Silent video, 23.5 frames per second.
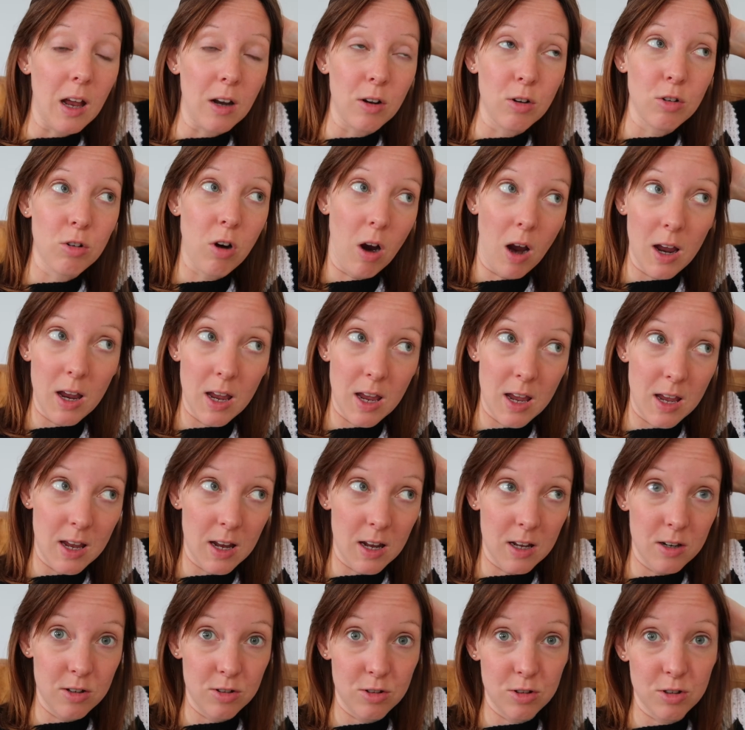and crying,
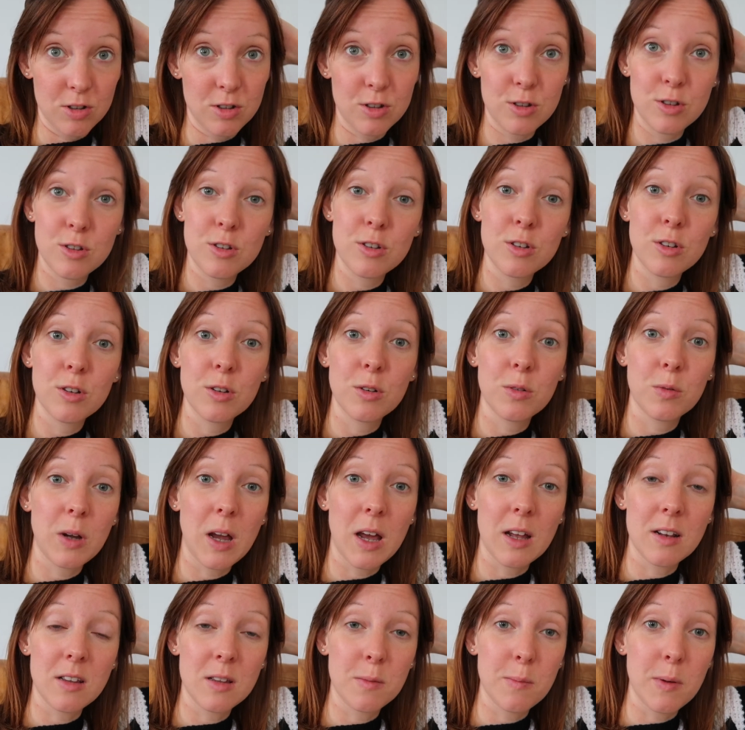and just we
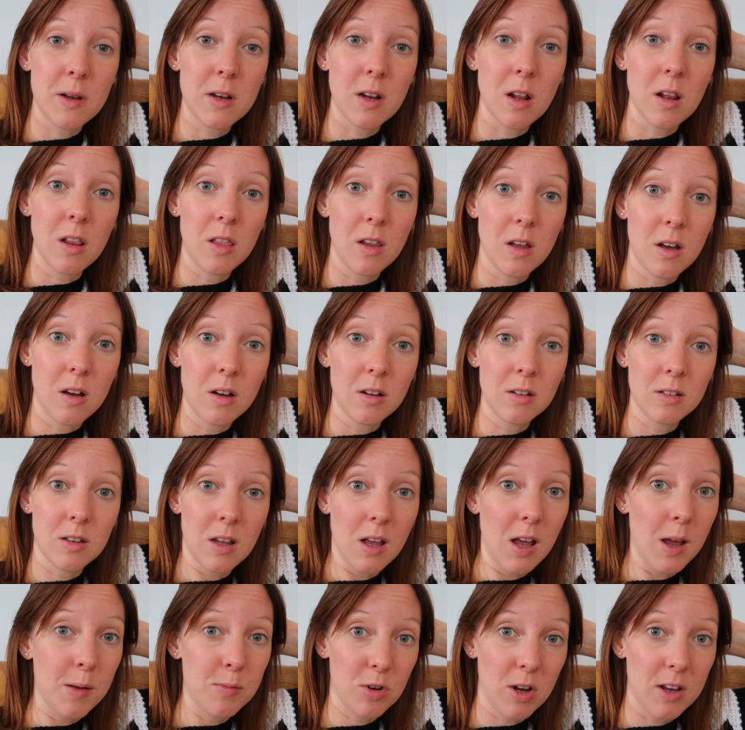had to spend a long
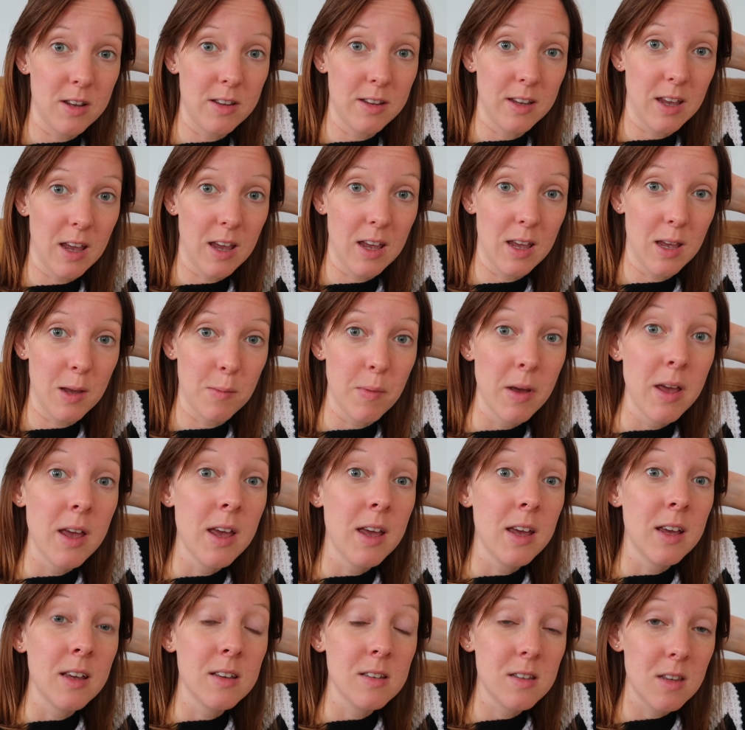time trying to get him
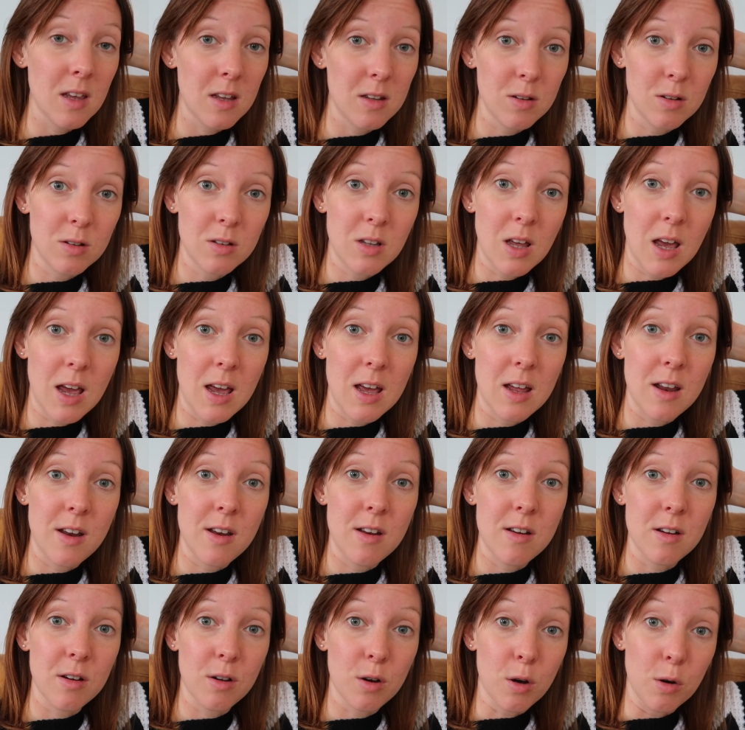settled
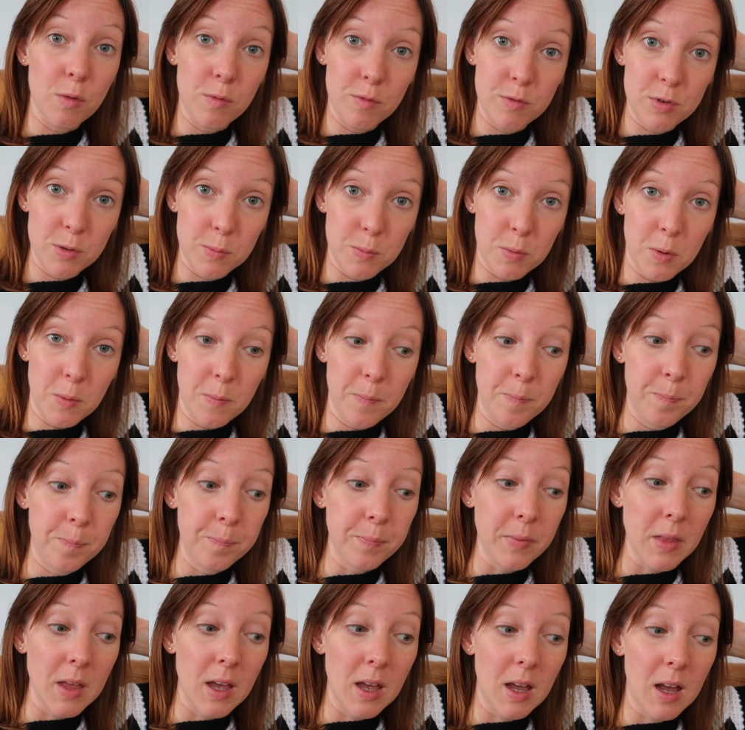and comfortable.
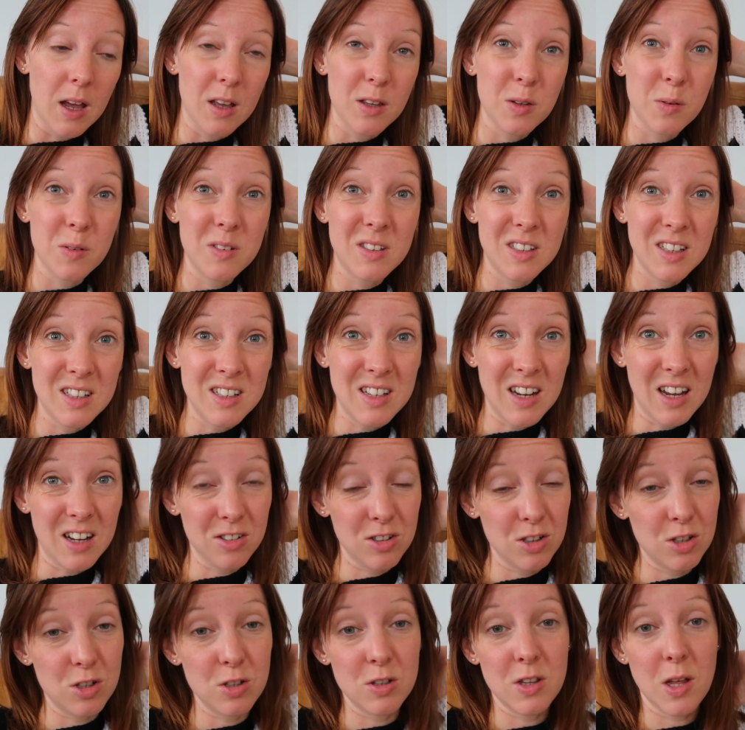So didn't
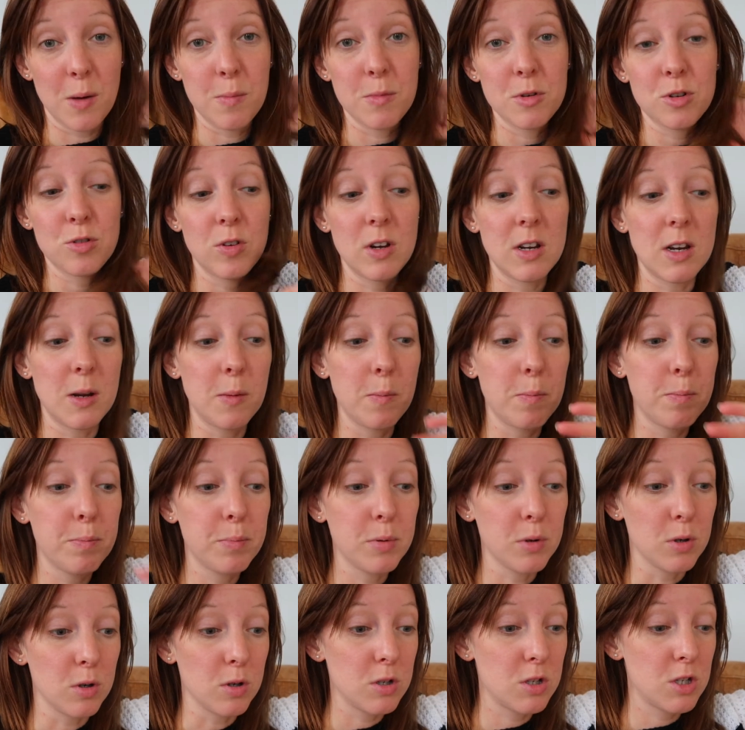actually do that much reading,
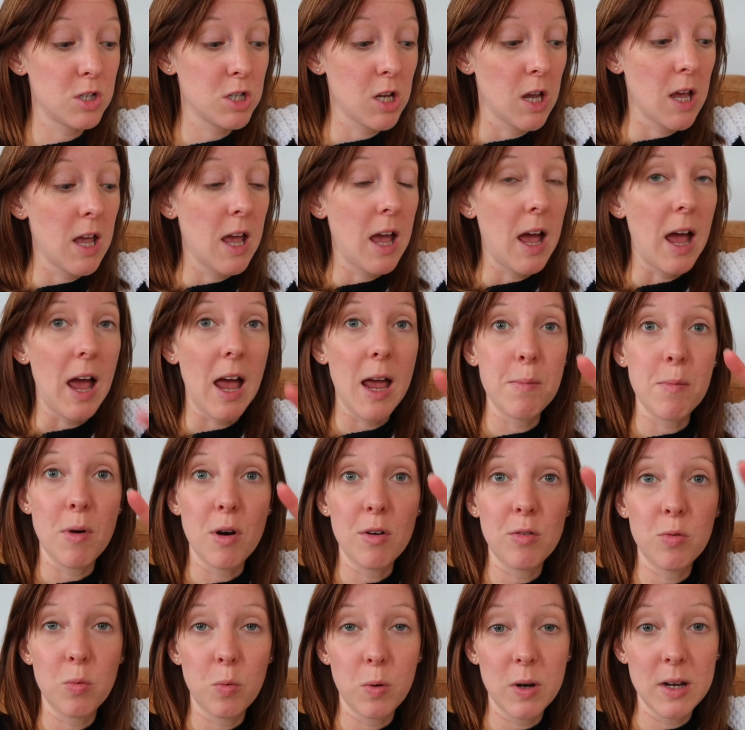but I'm
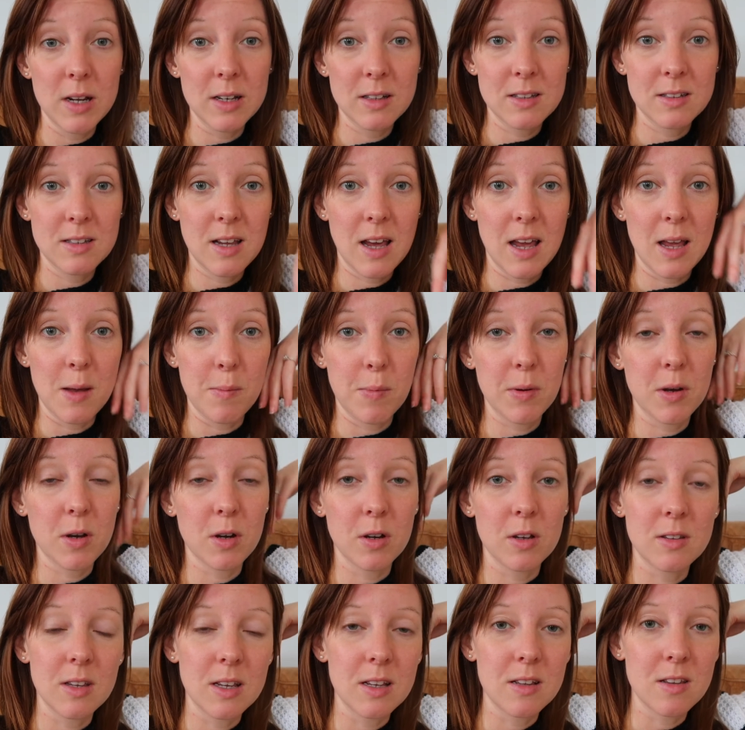off work today
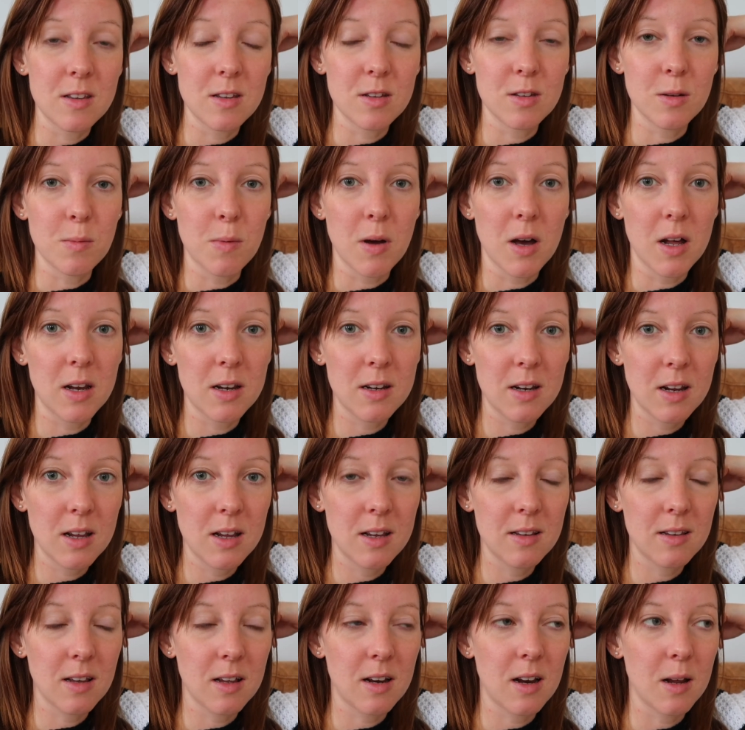because it's the summer
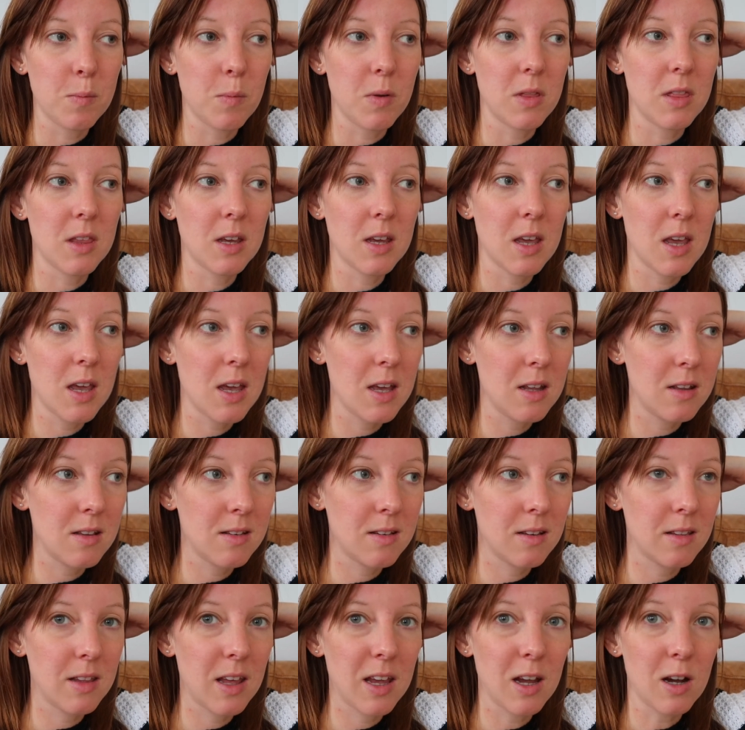holidays and I'm with the
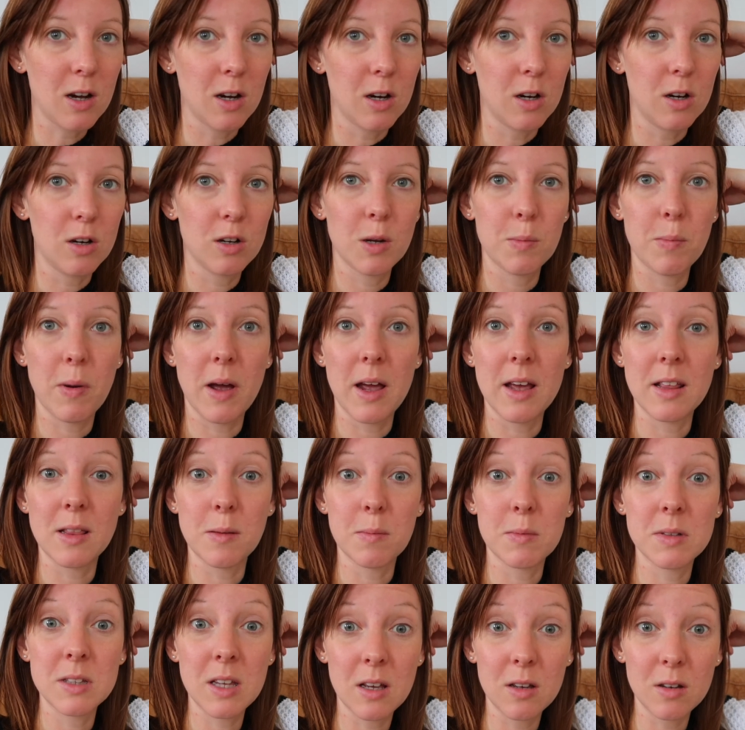kids. They are occupying
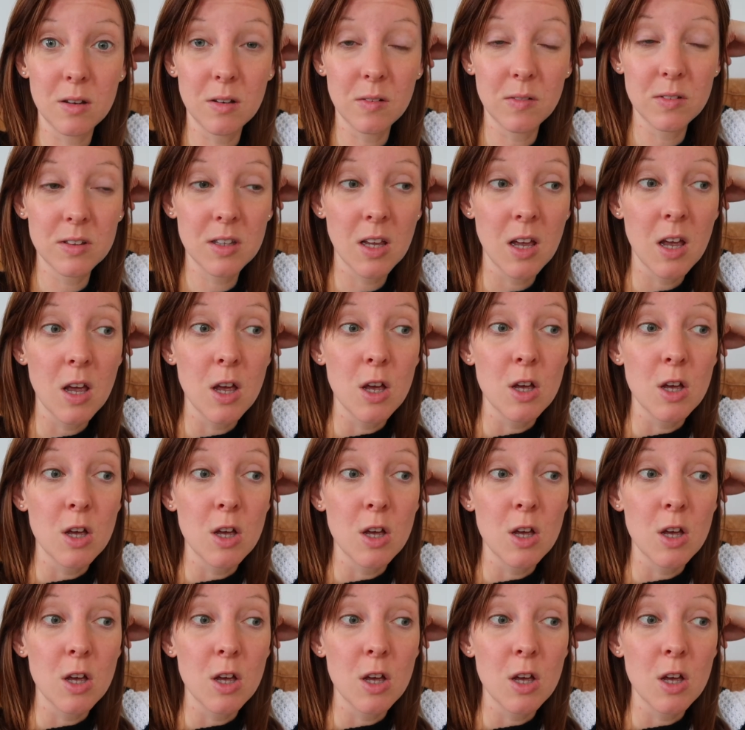themselves.